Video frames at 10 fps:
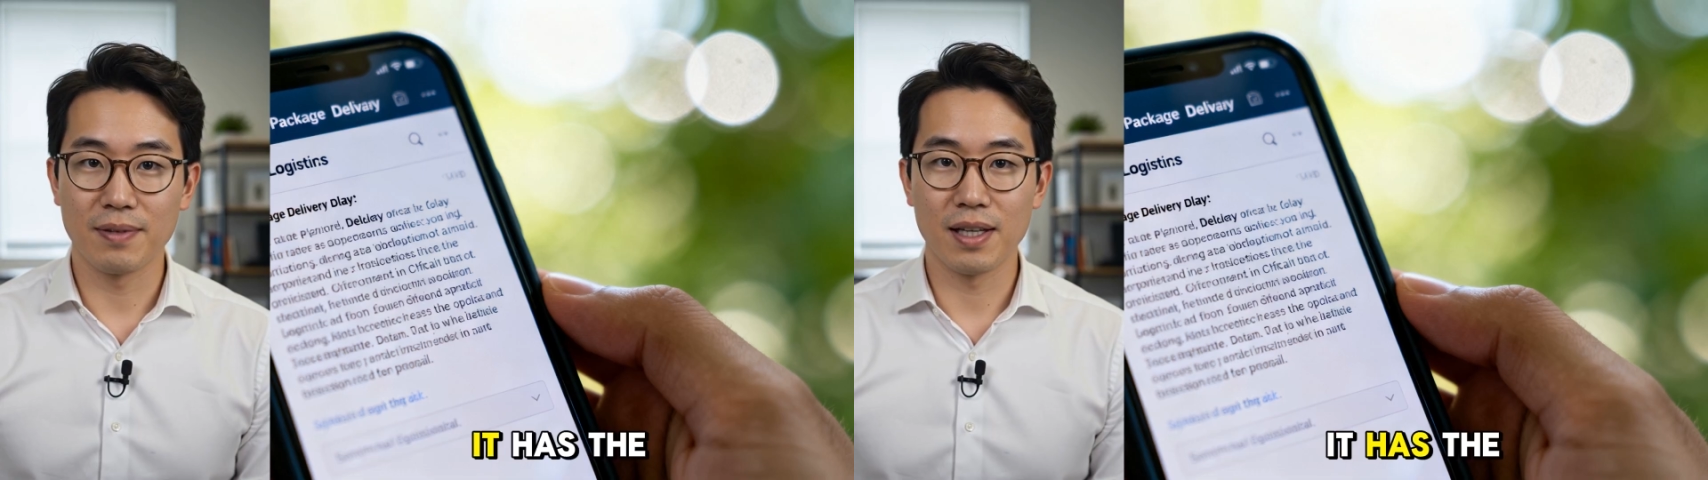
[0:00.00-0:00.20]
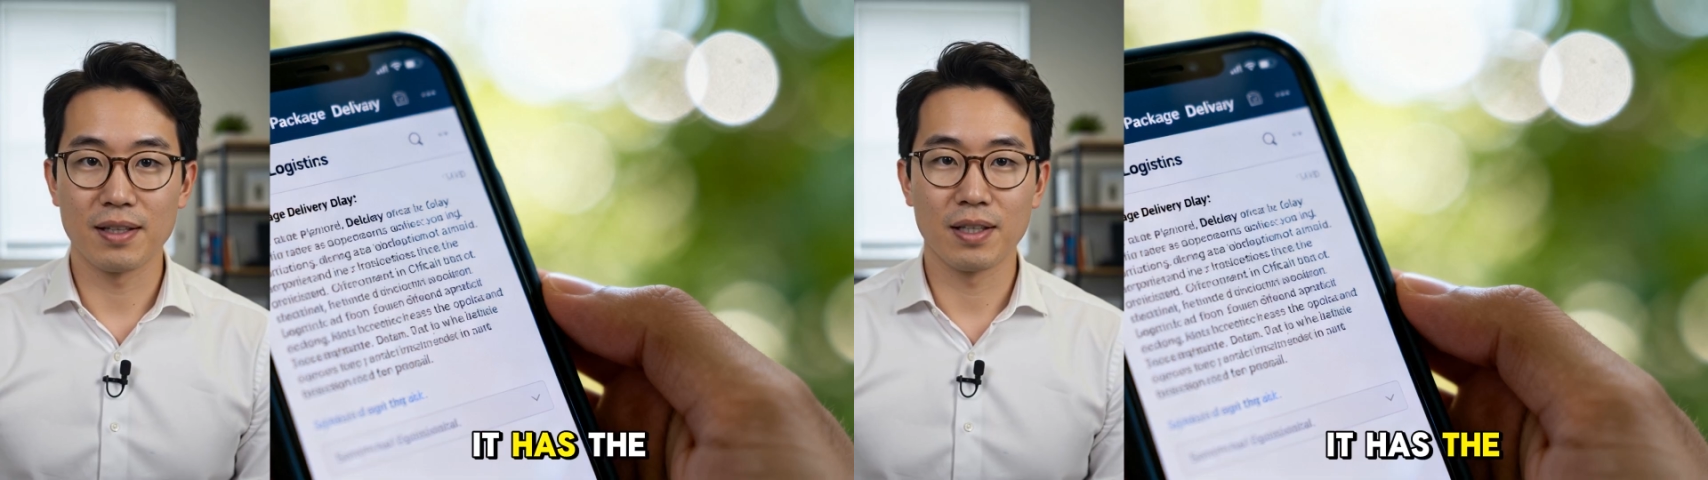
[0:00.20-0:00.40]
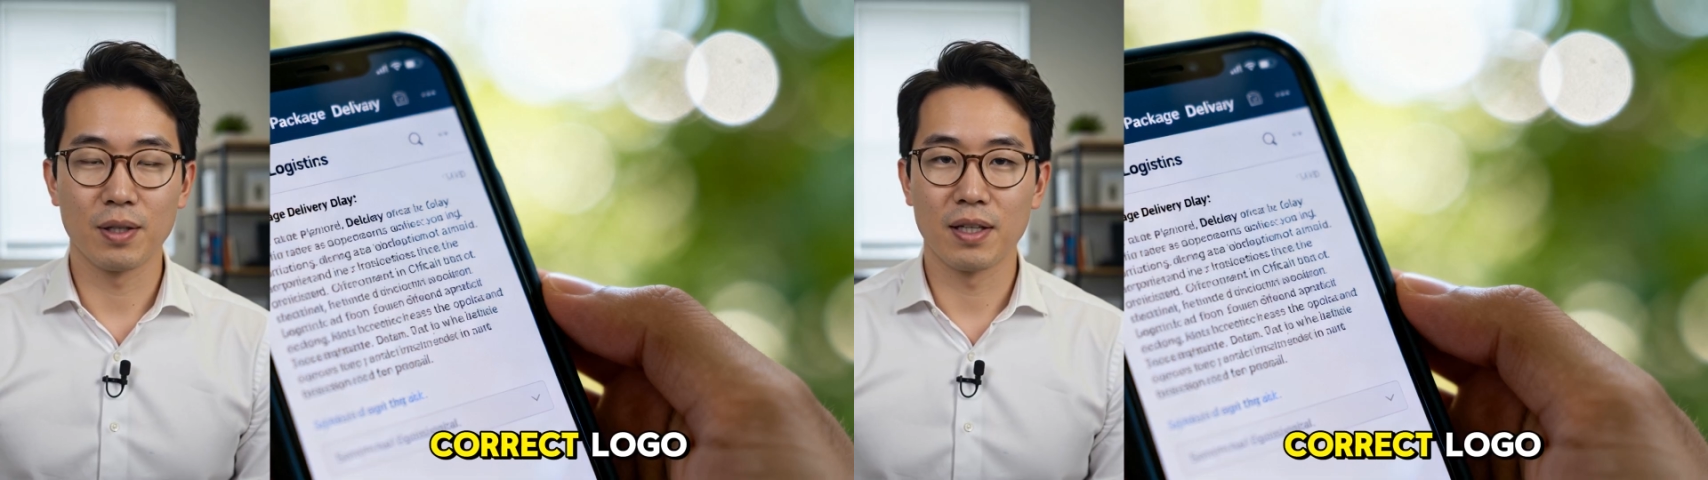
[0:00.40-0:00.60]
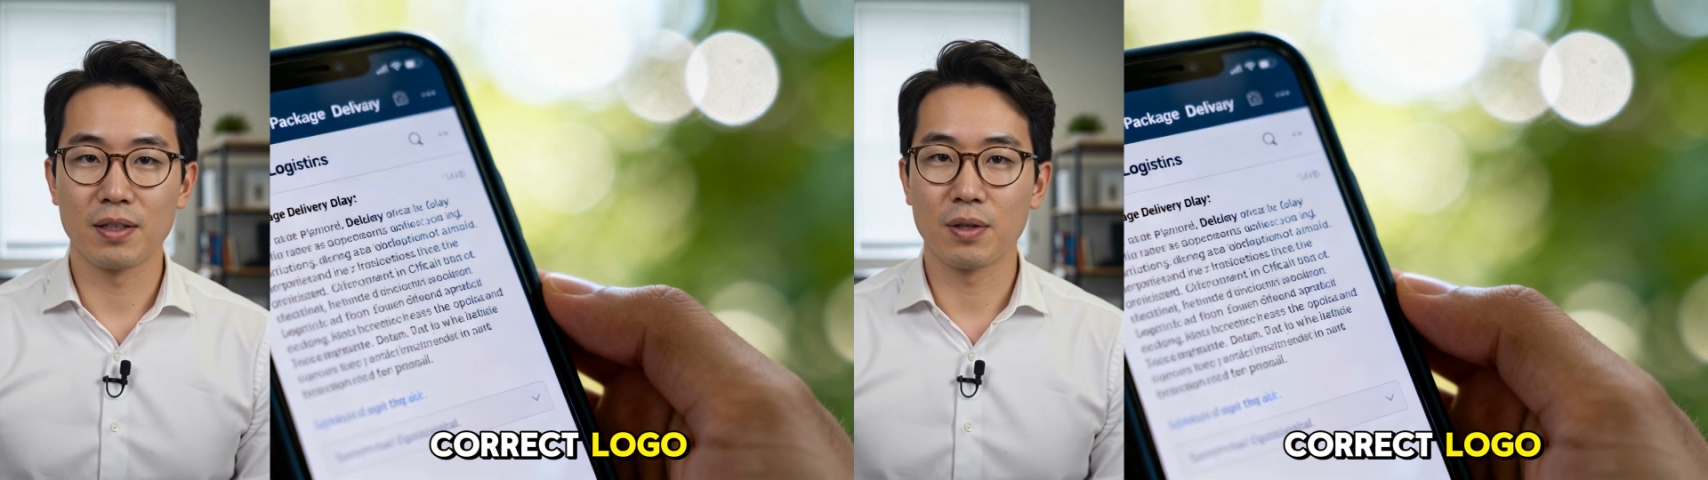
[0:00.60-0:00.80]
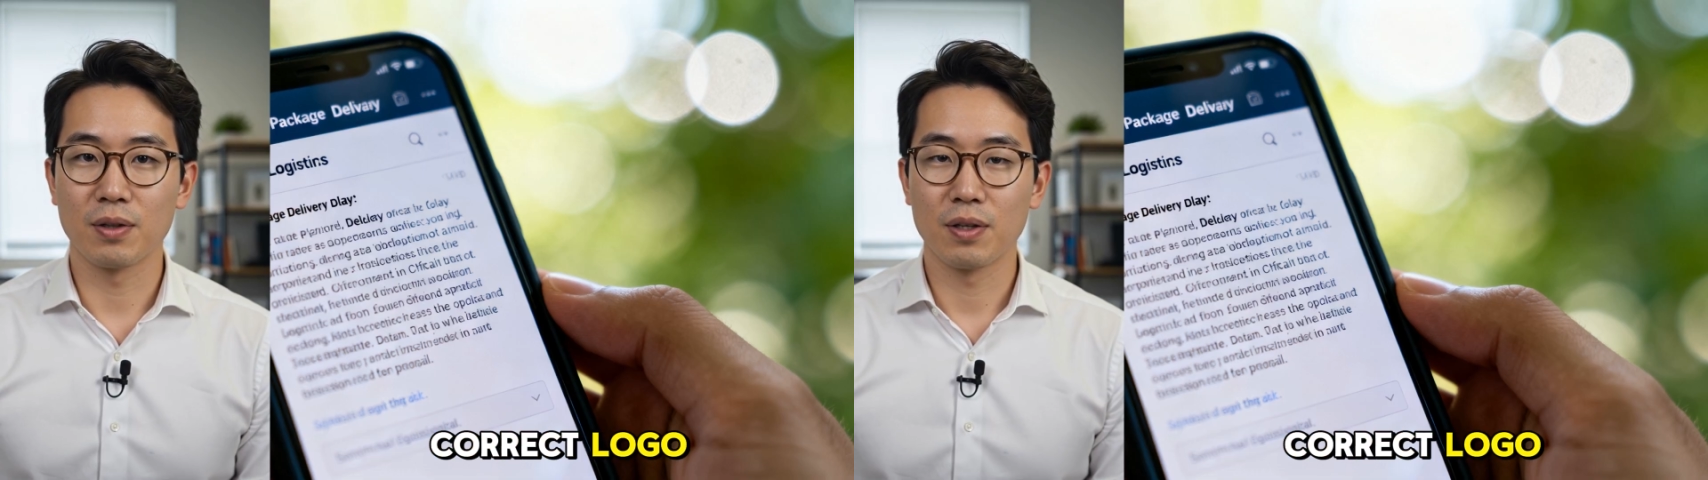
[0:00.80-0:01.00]
It has the correct
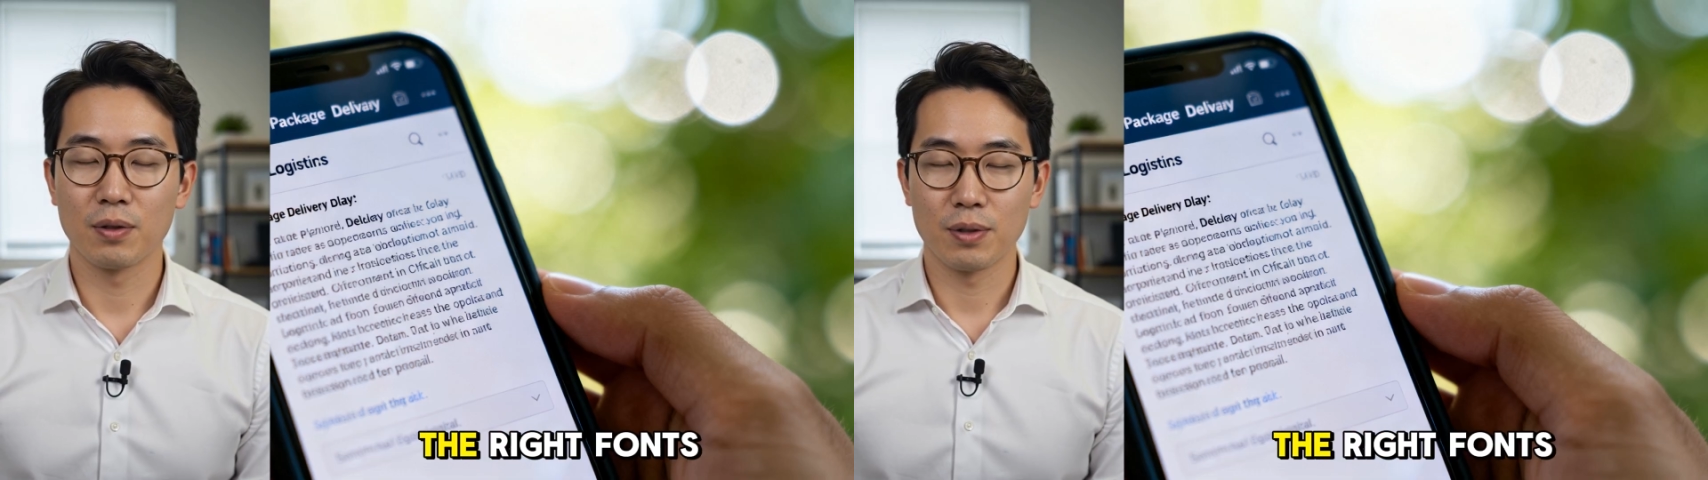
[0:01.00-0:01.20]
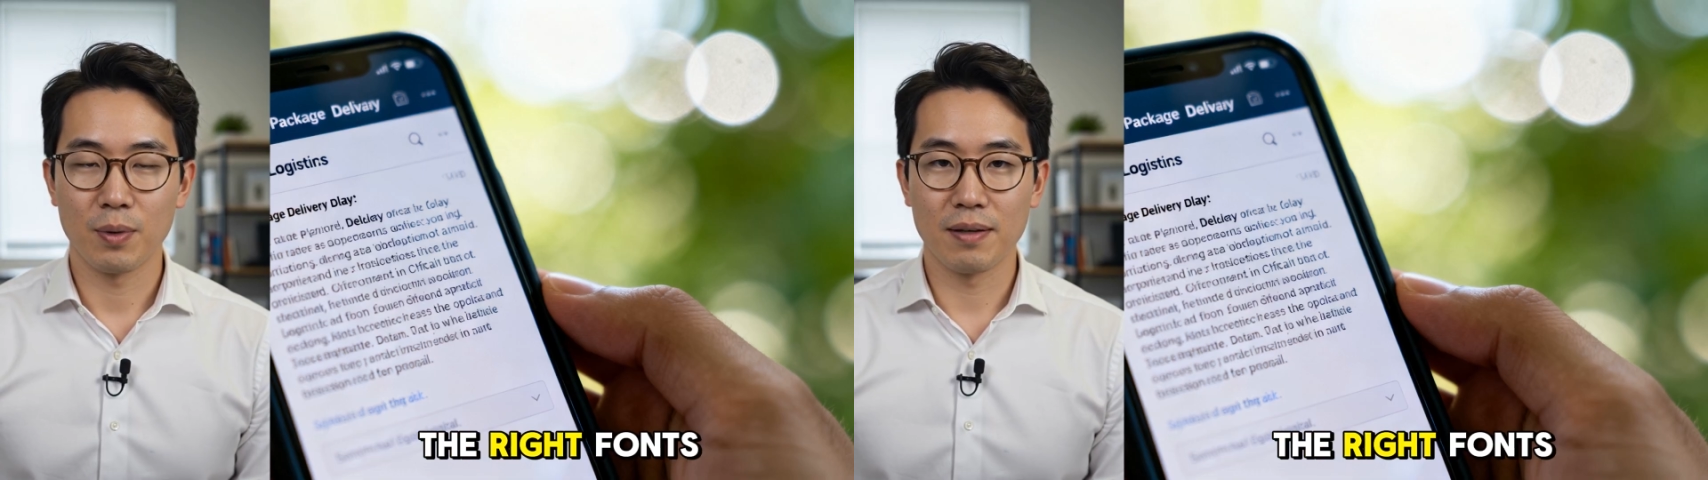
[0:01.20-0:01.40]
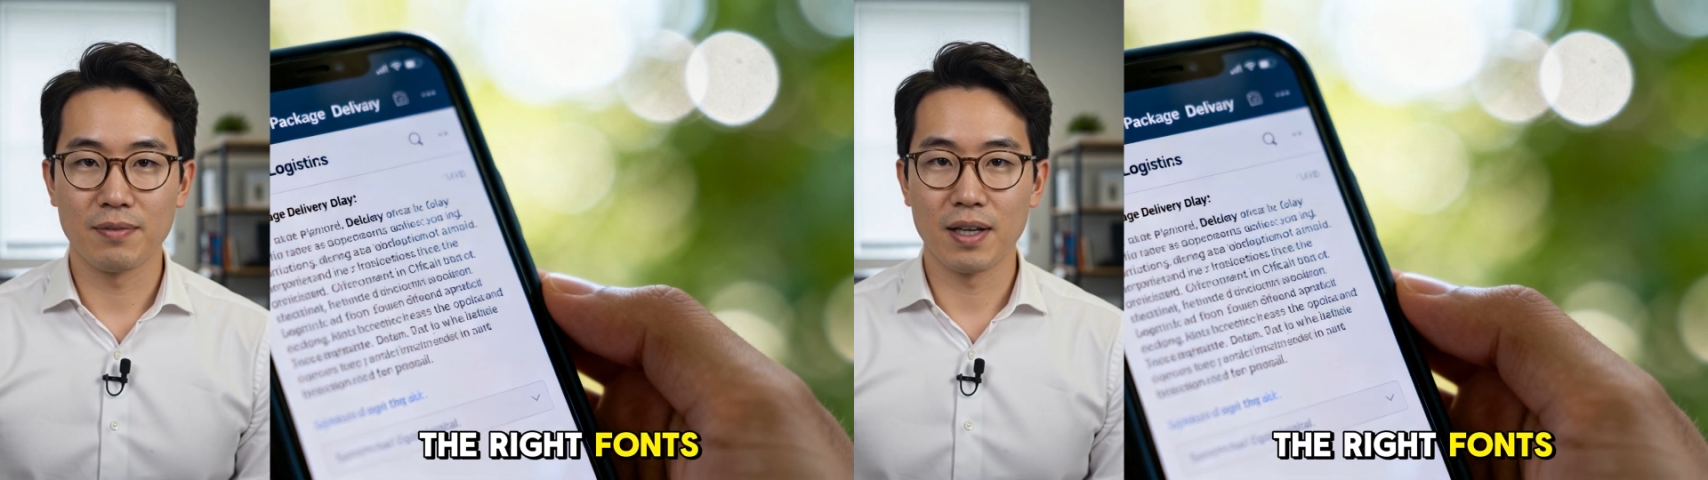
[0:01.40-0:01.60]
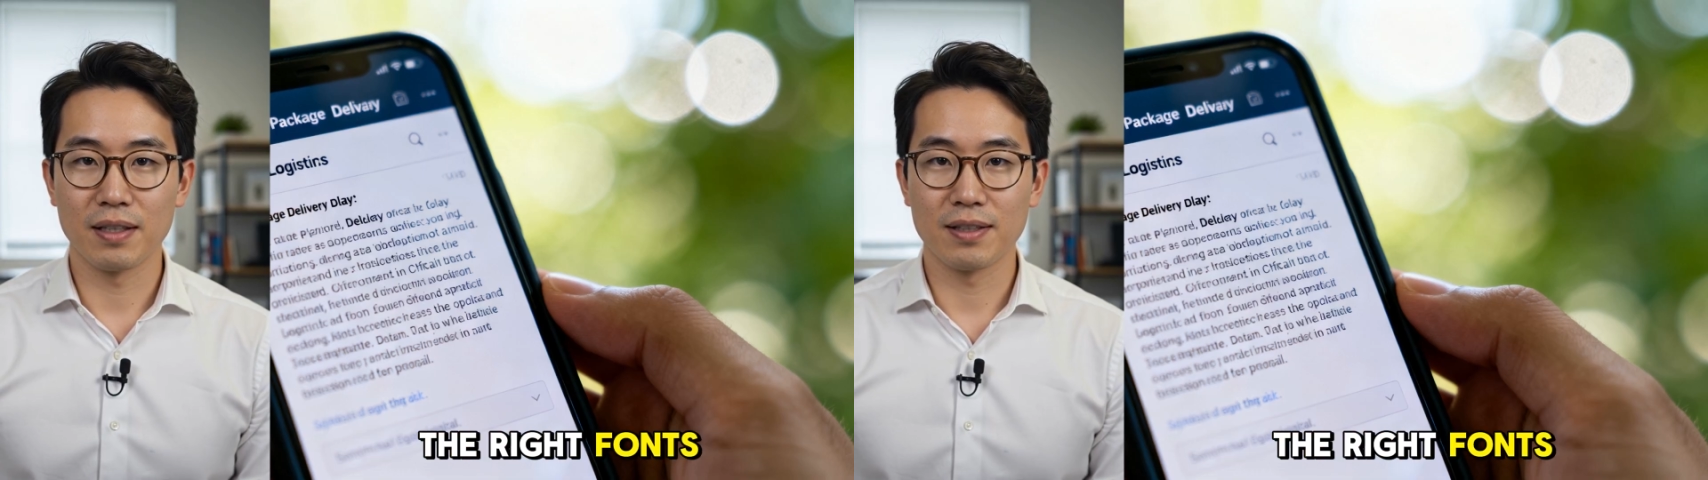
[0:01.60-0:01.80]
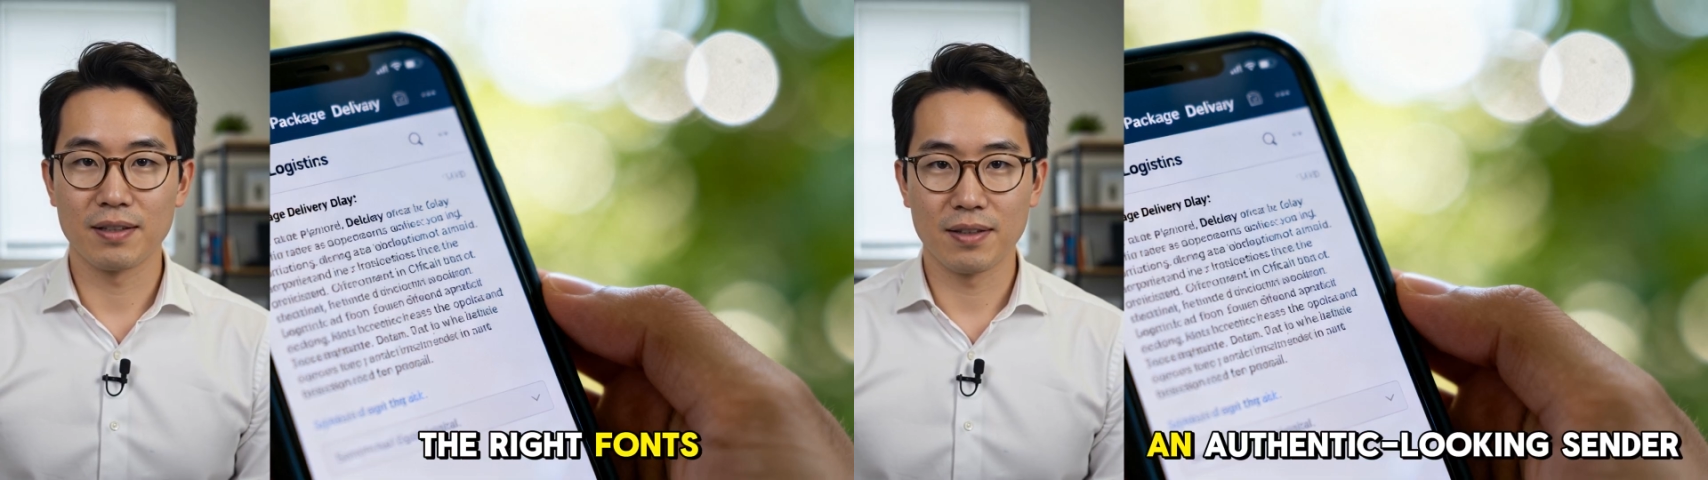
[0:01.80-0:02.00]
logo, the right
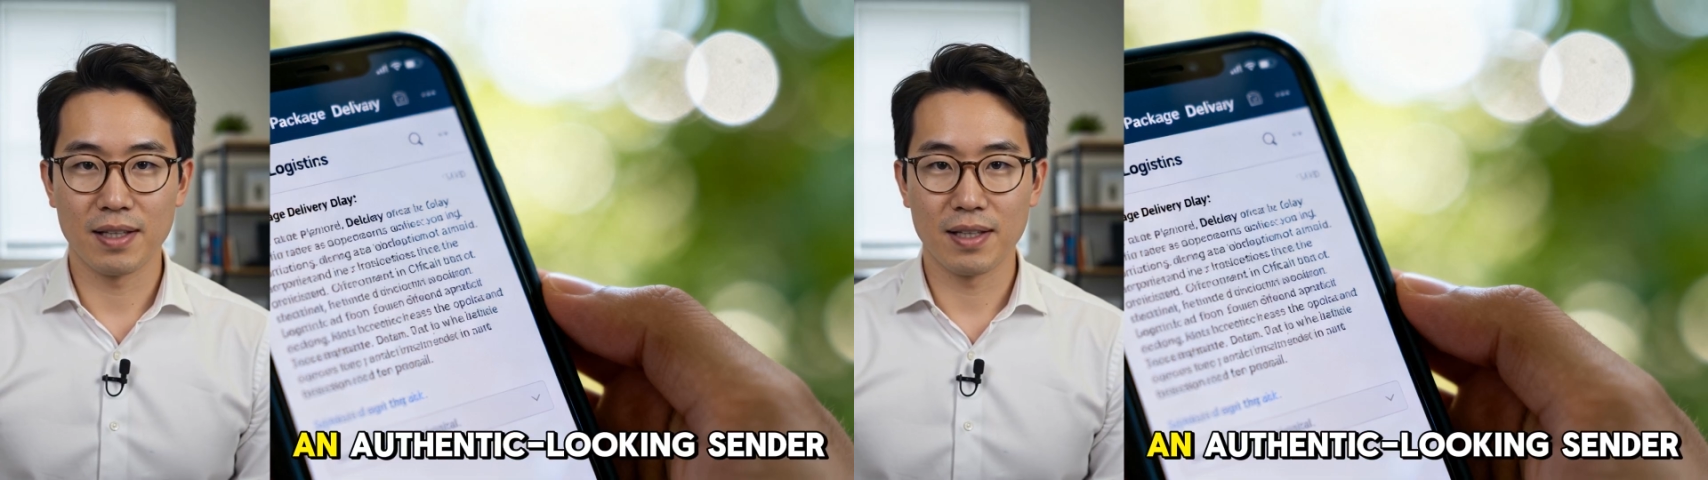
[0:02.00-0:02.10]
fonts,